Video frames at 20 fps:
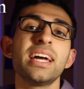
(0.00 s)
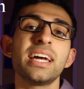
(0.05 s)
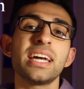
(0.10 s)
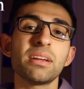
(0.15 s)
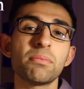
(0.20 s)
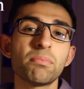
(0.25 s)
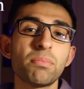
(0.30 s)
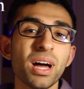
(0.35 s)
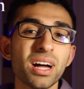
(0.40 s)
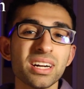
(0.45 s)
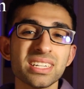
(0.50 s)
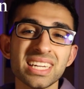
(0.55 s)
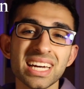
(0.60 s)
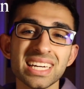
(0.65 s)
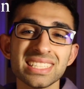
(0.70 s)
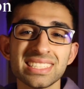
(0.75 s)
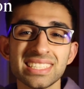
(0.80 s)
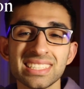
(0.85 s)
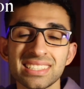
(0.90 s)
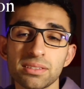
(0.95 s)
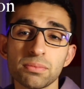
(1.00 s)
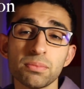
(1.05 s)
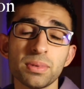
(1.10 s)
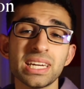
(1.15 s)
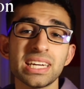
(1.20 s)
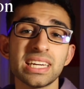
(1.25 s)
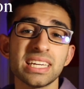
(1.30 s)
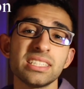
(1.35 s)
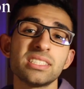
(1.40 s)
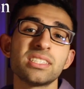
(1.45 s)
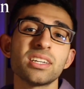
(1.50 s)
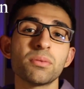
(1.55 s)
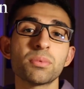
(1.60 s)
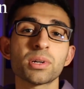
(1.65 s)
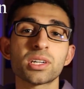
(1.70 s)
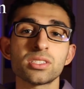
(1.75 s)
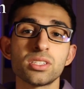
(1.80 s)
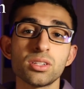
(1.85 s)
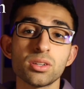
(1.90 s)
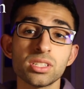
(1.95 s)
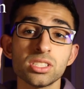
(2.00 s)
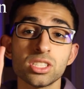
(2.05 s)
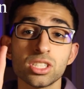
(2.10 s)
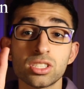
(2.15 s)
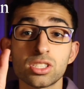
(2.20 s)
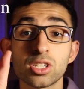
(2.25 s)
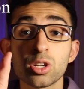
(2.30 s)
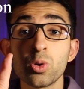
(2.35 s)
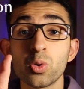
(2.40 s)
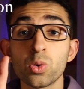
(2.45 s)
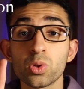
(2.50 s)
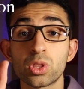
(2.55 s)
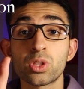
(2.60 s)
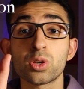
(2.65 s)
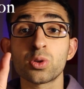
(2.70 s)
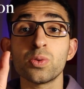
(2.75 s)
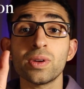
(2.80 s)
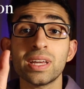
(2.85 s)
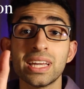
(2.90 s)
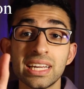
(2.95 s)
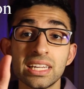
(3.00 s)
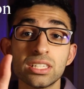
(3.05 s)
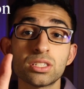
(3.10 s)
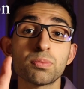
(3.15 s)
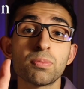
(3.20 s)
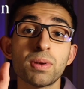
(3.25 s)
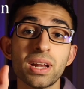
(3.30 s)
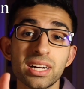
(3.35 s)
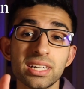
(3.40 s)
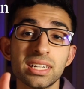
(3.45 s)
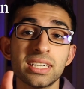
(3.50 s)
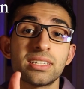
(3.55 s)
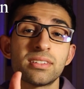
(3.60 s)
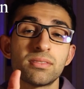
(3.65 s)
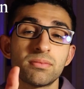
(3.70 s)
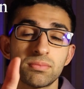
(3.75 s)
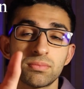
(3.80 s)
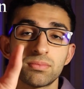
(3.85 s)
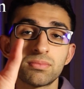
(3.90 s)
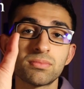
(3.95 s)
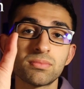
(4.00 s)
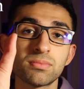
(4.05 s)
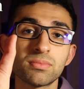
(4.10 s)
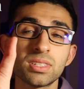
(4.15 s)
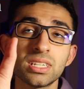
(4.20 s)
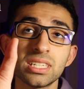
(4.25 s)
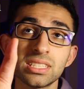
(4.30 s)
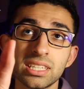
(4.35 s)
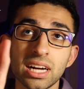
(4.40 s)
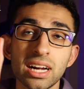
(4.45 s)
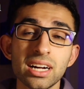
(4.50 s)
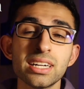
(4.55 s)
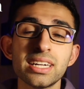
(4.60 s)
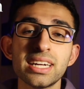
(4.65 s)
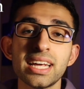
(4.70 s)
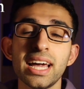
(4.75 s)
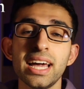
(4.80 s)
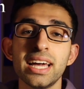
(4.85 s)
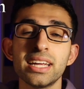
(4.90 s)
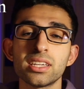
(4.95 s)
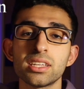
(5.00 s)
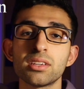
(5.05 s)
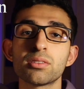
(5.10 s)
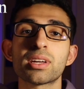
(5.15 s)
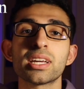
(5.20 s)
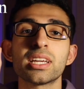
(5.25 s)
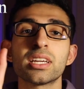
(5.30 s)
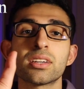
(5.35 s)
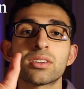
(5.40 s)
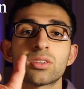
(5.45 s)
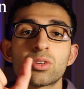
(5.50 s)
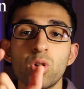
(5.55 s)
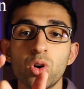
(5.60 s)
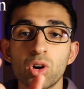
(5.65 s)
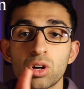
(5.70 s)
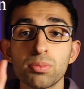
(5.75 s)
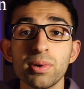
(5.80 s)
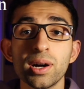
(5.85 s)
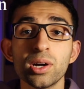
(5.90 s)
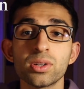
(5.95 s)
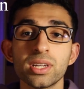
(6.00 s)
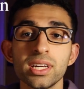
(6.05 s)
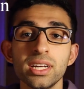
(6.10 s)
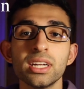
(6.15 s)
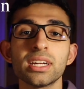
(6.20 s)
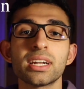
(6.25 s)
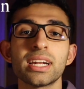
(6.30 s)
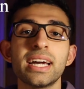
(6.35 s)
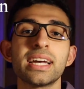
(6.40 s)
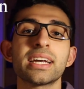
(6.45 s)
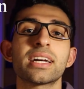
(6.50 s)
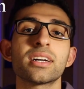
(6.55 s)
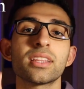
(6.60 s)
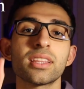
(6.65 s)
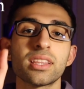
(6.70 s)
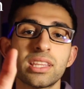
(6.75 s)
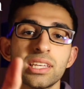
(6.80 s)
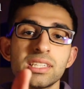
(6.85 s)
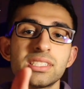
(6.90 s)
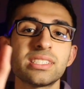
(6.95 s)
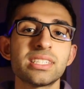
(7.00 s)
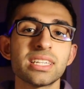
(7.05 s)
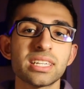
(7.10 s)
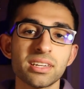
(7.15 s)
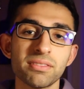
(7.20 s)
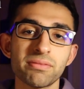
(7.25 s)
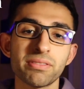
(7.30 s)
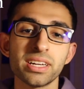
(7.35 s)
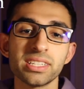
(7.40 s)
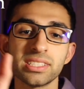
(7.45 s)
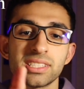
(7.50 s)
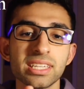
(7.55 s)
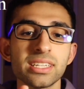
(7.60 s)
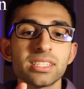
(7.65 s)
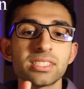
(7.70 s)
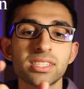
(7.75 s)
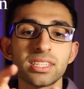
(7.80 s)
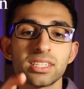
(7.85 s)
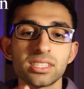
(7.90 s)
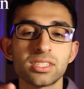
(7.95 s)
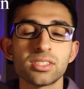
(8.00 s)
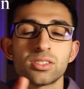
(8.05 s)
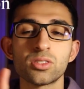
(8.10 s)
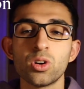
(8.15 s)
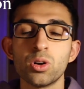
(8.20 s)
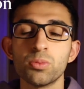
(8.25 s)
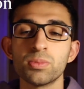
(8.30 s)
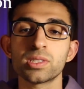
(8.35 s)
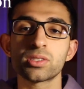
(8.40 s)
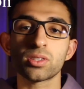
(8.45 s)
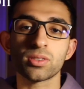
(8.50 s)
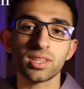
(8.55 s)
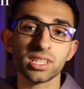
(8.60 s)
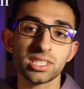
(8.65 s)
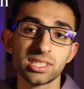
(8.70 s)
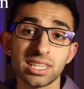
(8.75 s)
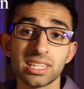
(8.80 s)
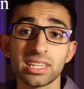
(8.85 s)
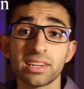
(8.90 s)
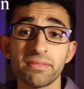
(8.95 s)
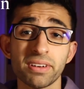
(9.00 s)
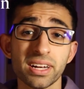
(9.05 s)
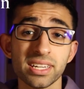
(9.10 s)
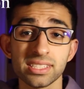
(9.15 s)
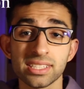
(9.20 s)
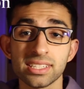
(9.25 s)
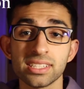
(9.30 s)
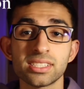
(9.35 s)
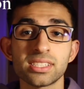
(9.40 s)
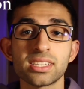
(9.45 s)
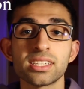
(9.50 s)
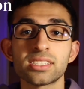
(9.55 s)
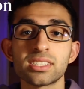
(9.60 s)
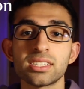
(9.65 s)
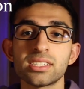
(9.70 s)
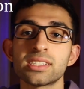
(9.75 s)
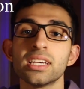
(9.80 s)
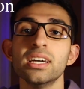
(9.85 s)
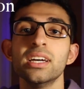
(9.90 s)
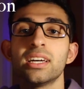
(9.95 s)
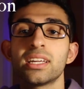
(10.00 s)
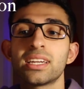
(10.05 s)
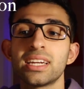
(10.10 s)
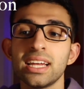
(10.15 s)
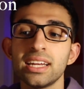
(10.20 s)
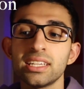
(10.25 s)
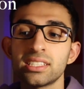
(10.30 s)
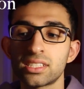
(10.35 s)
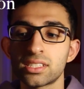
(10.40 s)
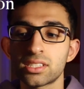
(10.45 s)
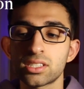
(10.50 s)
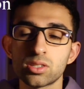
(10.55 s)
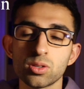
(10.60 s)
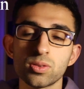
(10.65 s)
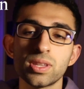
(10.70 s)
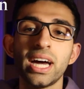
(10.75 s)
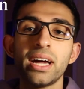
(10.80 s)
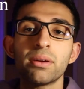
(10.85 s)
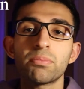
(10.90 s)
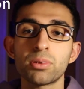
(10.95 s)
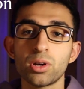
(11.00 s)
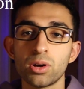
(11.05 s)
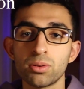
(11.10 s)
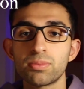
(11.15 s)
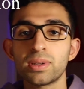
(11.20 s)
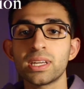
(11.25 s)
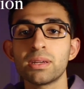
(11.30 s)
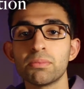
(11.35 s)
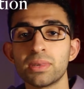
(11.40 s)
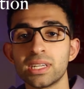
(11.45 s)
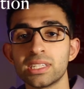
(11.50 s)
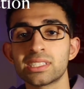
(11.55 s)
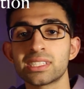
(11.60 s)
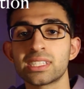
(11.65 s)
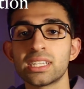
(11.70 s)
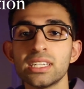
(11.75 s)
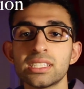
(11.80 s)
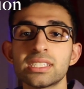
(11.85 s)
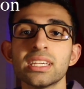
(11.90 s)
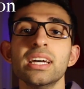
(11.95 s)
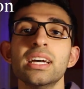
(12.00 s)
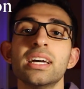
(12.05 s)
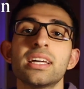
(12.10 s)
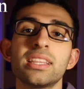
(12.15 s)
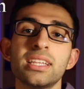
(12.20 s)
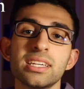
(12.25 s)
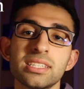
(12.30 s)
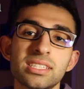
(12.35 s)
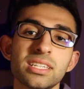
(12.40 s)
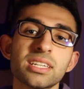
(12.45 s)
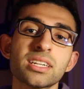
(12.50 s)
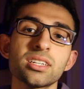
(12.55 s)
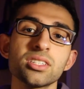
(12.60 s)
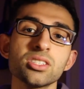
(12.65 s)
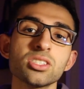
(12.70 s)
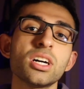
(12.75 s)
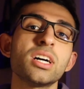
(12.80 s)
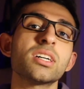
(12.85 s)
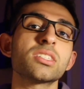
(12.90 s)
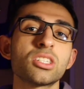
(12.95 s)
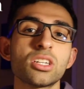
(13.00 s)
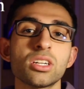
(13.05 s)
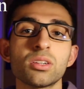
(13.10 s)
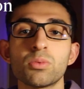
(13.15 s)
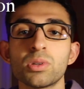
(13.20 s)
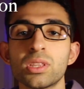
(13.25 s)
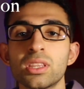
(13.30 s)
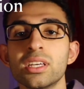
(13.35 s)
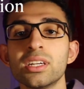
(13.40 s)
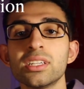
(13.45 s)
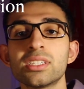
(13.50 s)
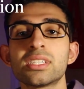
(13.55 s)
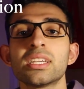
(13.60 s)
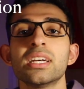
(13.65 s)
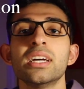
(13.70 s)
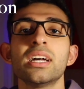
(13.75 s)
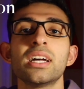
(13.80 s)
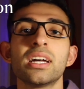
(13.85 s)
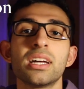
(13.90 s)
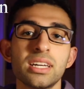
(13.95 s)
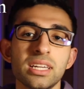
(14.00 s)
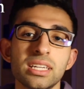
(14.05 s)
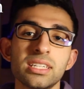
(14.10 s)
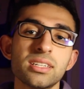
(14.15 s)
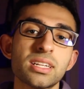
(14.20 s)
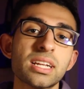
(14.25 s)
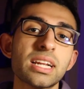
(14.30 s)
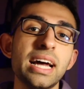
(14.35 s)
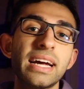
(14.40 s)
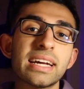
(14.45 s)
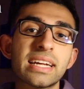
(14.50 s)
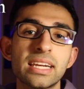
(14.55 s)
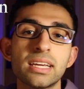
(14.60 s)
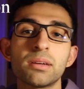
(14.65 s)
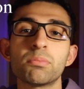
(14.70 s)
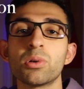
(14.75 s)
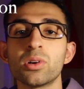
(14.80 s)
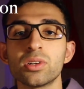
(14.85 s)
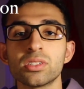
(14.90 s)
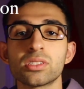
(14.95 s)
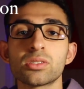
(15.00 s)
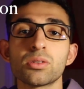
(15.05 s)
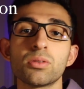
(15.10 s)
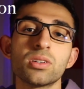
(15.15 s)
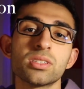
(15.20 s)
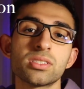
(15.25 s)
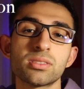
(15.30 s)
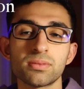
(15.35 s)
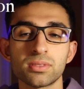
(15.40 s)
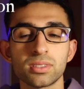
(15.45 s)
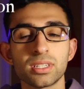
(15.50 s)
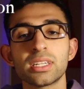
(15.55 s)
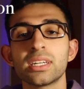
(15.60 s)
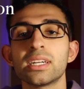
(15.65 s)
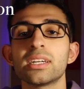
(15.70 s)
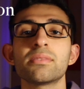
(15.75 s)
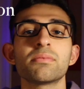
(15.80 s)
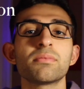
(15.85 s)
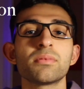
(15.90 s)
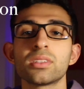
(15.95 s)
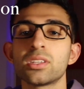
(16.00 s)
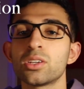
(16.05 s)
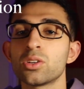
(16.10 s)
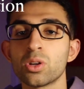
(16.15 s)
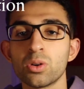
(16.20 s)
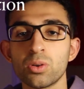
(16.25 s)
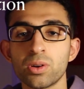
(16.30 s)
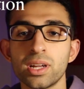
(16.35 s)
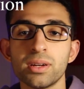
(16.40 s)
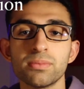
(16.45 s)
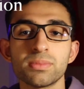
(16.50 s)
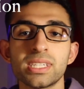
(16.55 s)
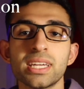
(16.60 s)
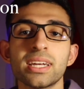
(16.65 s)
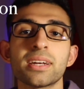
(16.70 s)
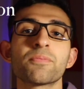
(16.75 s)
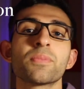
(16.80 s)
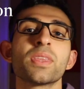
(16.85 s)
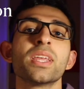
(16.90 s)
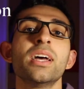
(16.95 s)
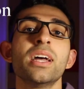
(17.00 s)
In blood tests, it's a bit easier because you can just go through each blood result and you can talk about it, like this signifies this, this is normal, so this signifies this, this is raised, so that probably means this, this in conjunction with this, it likely points towards, you know what I'm saying.